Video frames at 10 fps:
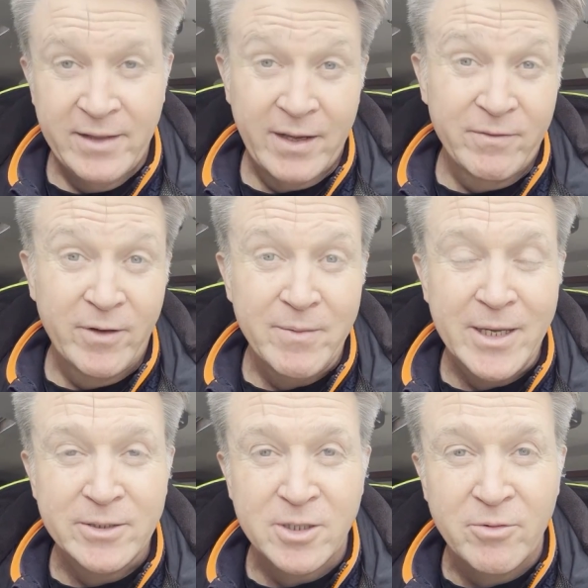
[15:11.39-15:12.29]
Thankfully
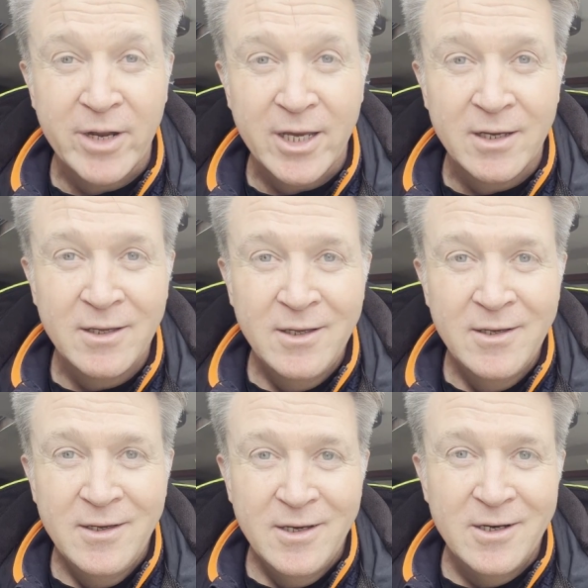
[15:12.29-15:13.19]
Mel's a rigger
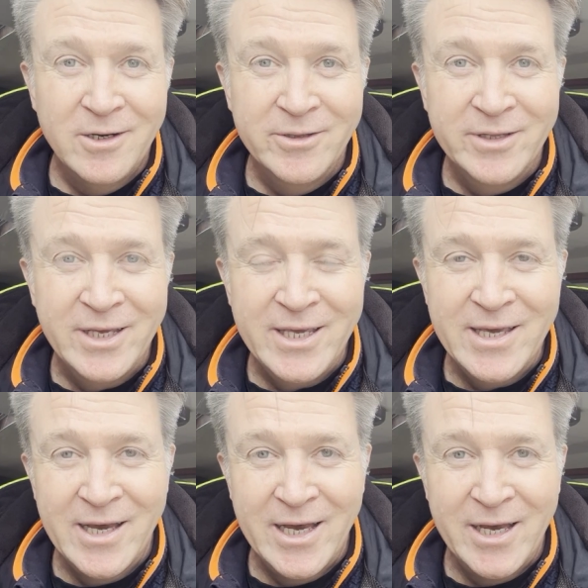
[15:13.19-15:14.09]
on
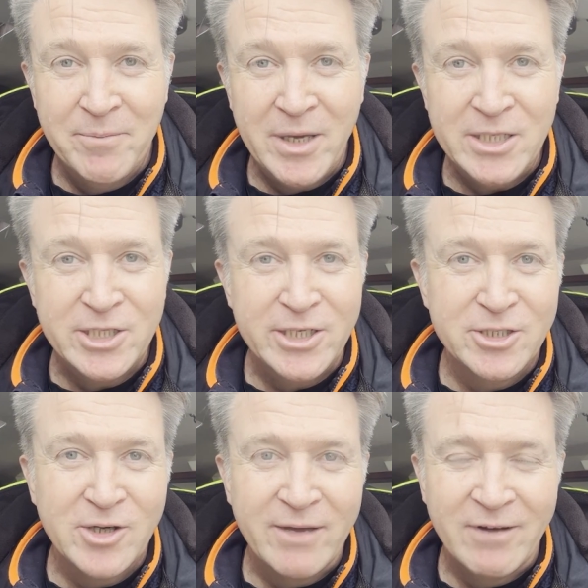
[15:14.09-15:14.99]
the main
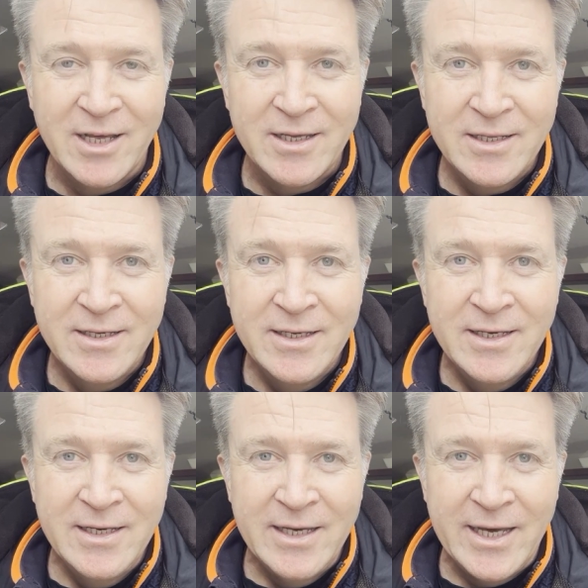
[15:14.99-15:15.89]
sheet Traveller,
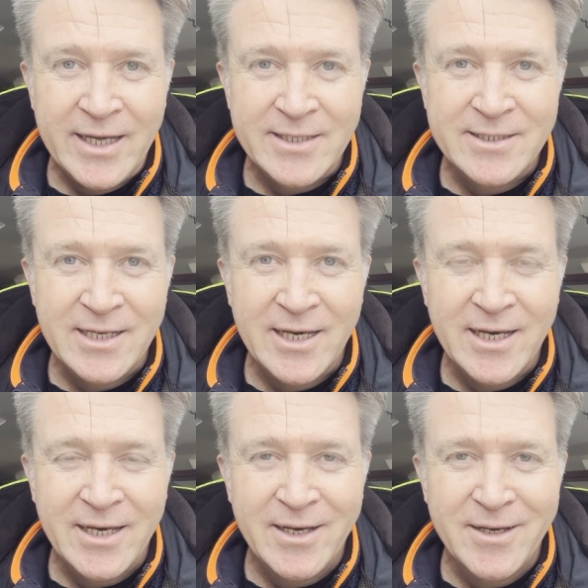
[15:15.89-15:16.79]
and
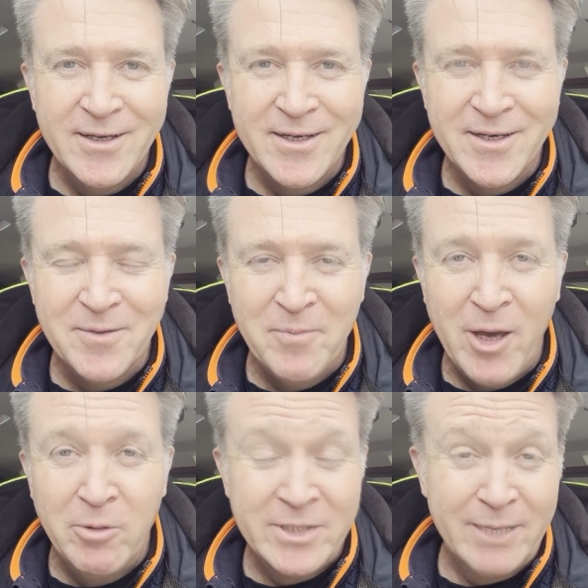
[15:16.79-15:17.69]

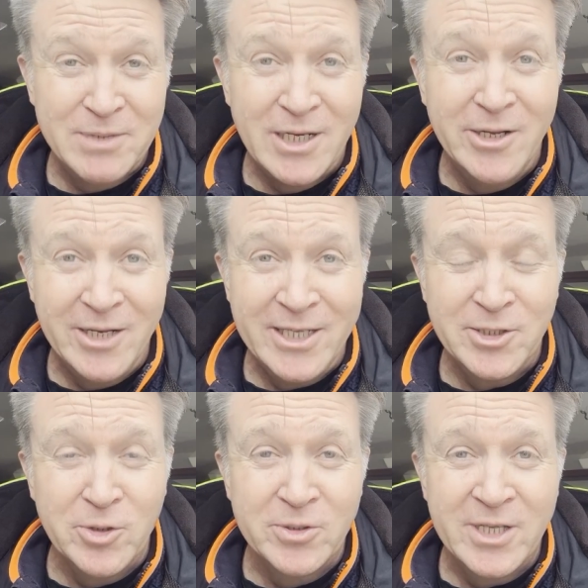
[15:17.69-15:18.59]
Mel was absolutely
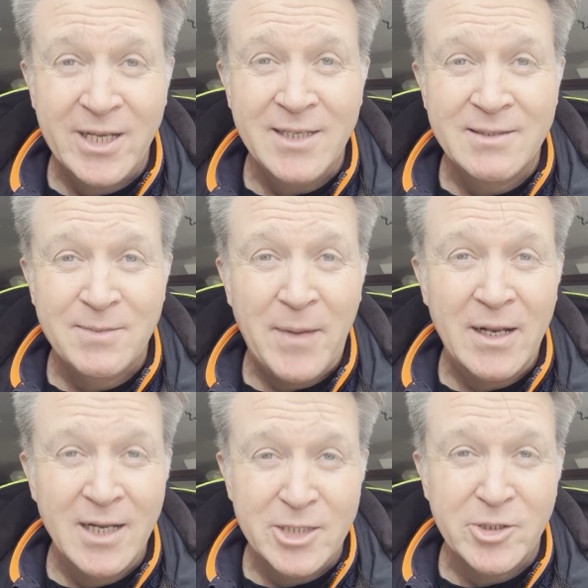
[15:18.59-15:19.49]
exhausted. He'd
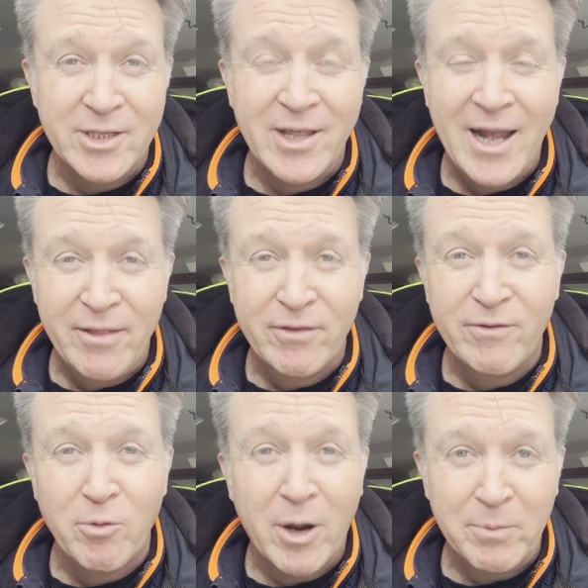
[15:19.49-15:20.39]
spent literally the length
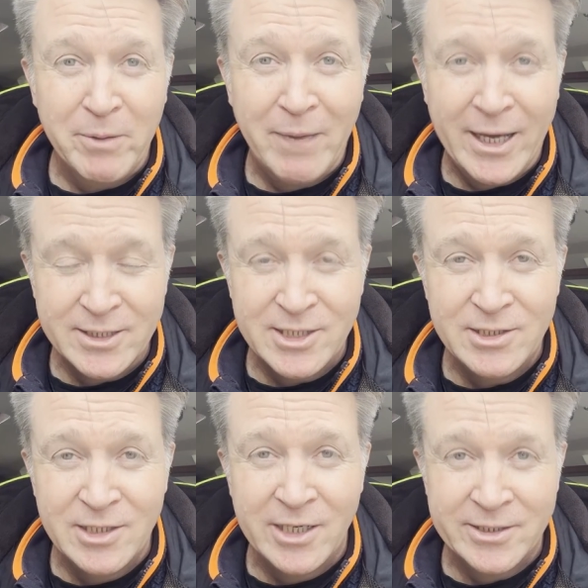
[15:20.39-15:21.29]
of a rugby
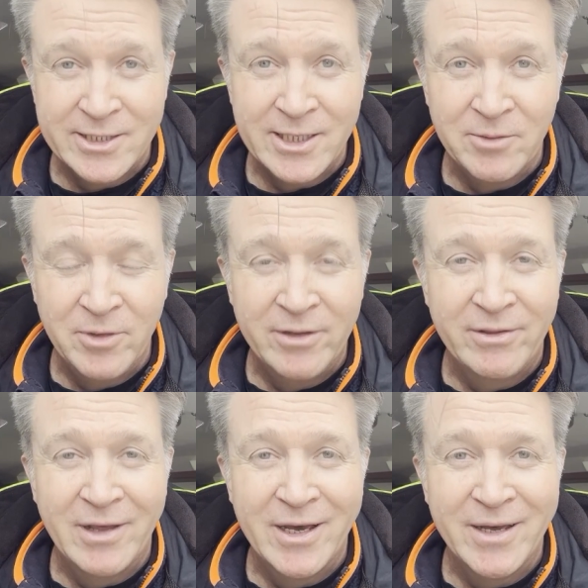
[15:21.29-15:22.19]
match dancing
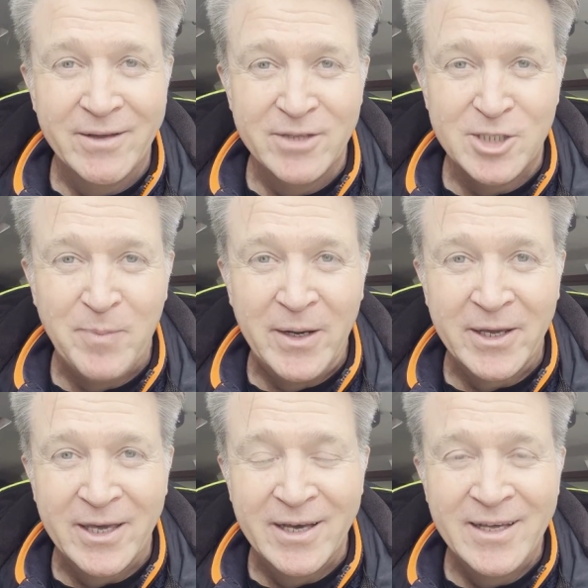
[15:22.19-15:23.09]
with the
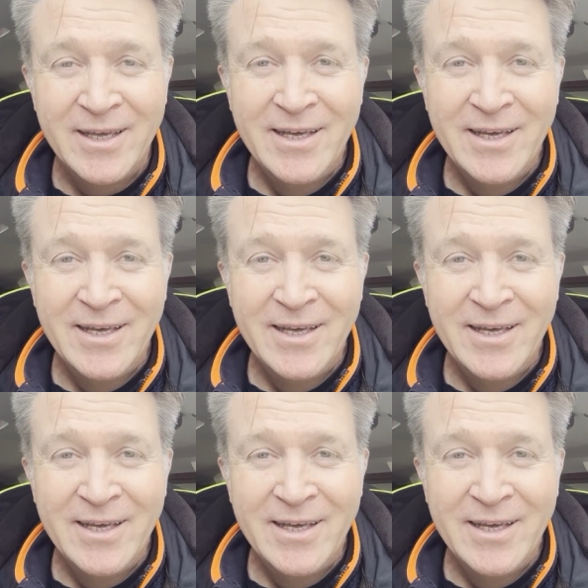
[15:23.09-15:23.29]
spinnaker.